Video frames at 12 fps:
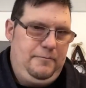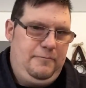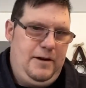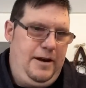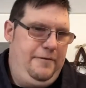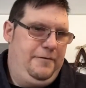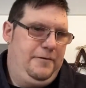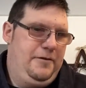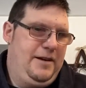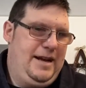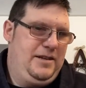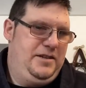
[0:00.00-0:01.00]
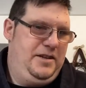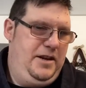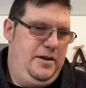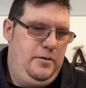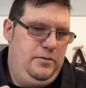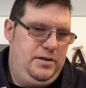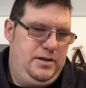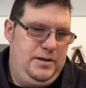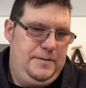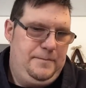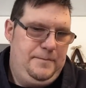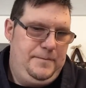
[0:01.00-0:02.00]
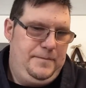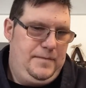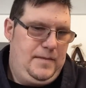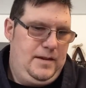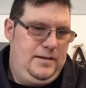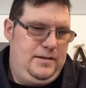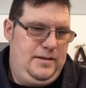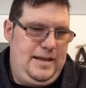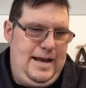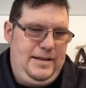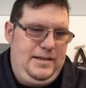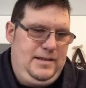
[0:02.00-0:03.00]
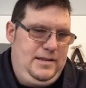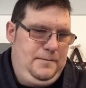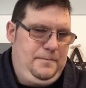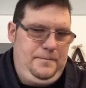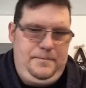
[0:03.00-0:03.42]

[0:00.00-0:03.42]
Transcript: Ready for their next use. So that's